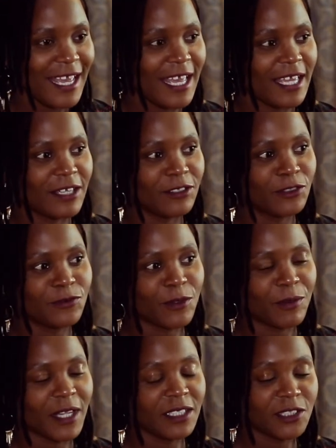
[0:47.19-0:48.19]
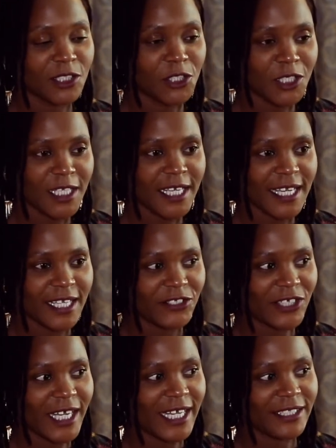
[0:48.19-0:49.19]
And from that early
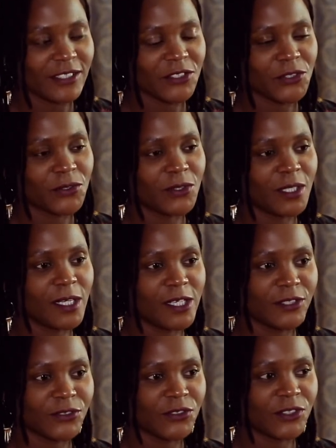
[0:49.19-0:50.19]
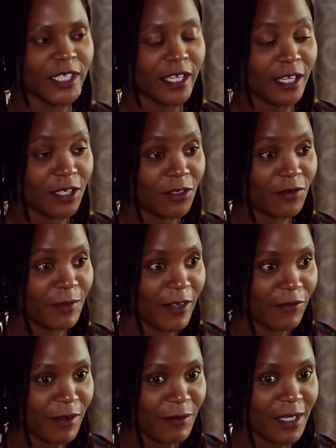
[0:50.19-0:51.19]
age, I had to learn to take care of my
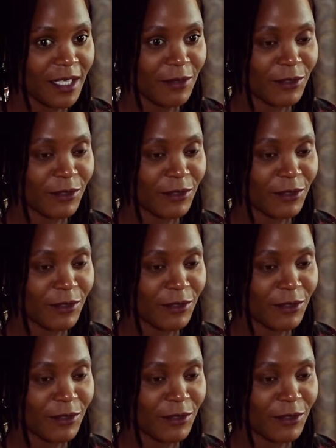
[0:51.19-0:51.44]
family,